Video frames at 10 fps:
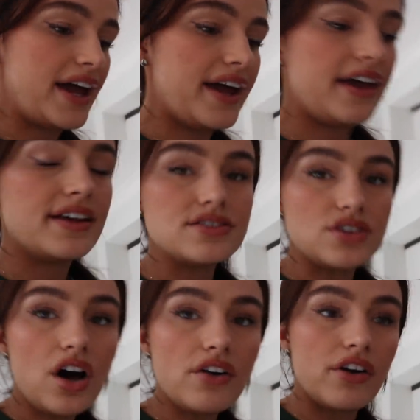a
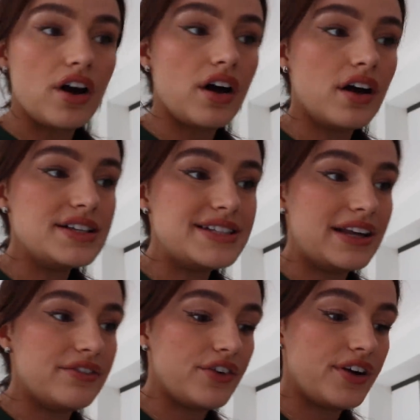Zara
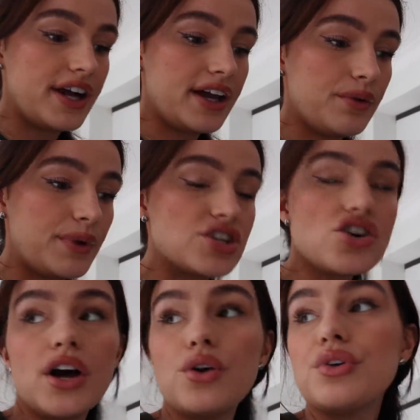delivery which
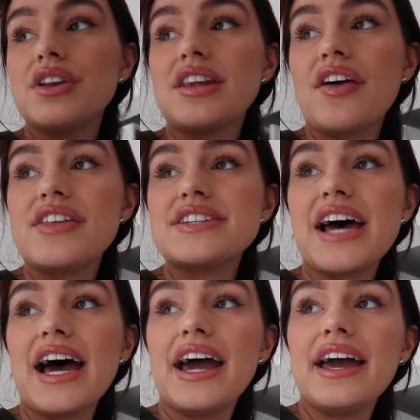I ordered the other
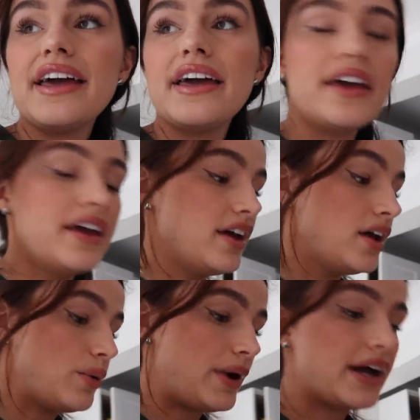day.
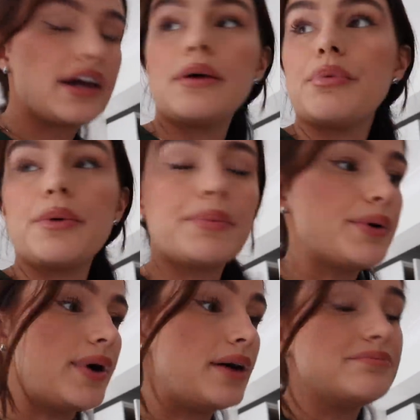Where can I prop
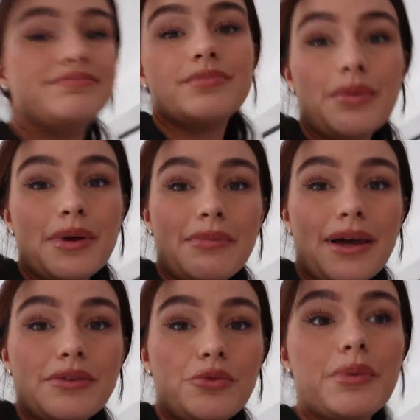you up? Probably in my
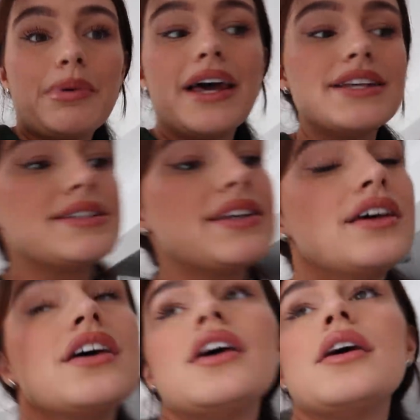normal place.
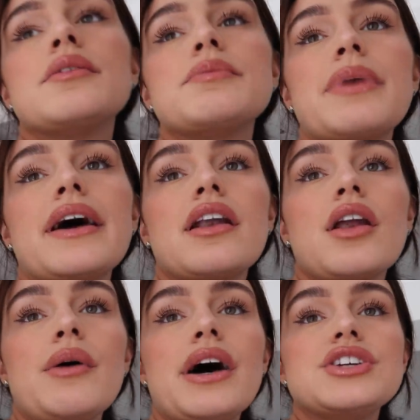A bit
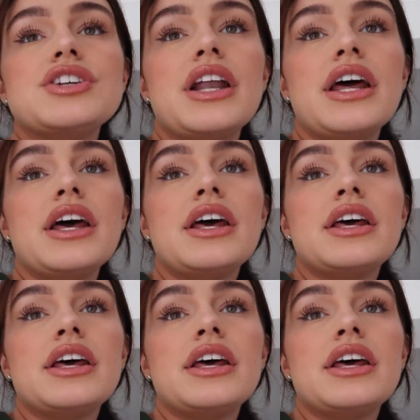low actually.